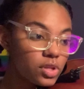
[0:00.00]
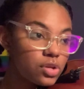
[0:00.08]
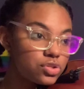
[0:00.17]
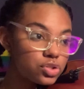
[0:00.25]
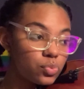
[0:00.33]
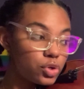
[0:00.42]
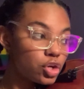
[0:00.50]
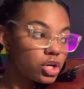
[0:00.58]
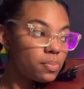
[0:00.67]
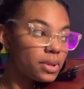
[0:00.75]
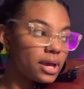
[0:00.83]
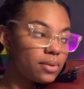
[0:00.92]
So when you're going
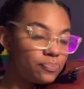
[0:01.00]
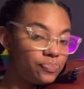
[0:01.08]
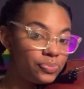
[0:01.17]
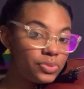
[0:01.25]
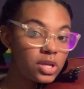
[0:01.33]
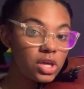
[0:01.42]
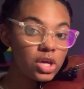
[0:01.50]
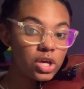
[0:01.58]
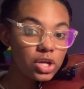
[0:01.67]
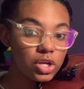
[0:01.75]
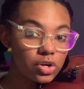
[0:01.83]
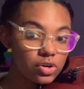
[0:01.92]
to play,
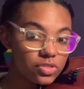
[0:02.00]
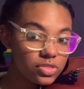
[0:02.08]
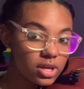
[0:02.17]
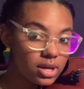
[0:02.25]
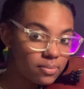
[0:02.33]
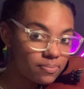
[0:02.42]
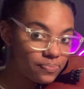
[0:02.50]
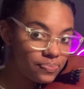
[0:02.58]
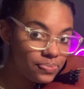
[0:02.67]
your thumb,